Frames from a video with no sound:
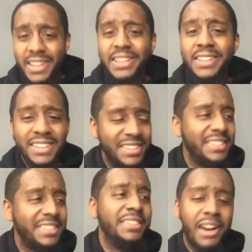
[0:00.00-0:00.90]
Yeah.
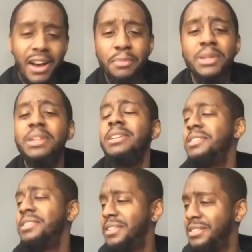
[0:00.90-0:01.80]
The
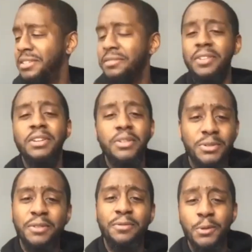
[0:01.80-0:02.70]
comedy, the videos on
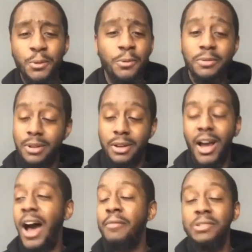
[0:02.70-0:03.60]
the food,
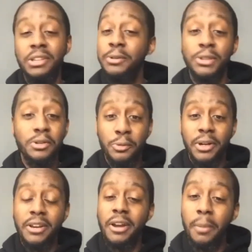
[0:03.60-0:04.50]
obviously those are
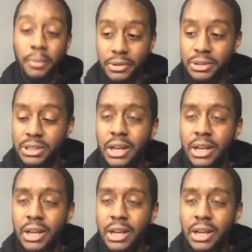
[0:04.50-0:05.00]
doing numbers.